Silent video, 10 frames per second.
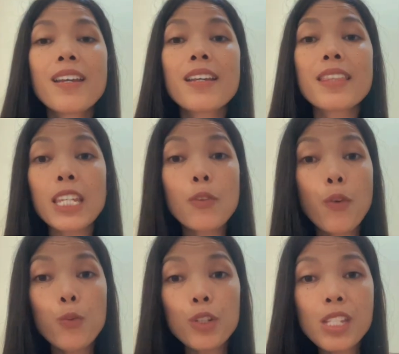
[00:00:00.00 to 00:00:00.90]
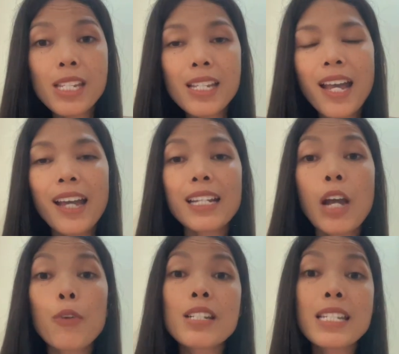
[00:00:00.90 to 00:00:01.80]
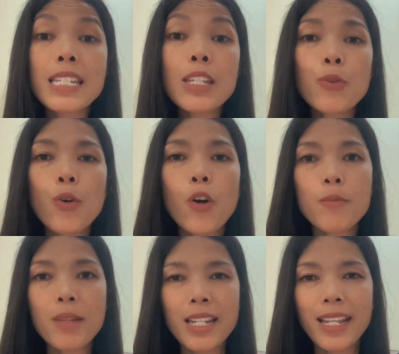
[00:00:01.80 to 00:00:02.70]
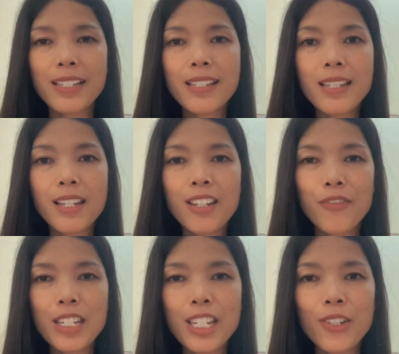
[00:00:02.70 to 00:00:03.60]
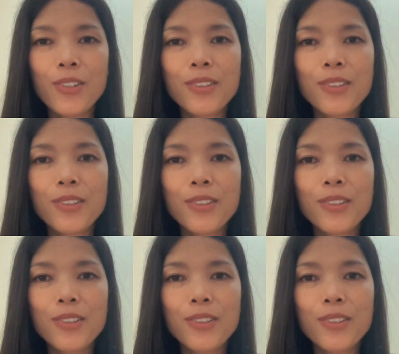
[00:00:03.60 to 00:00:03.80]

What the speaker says: Thank you for watching, and I will see you on my next video.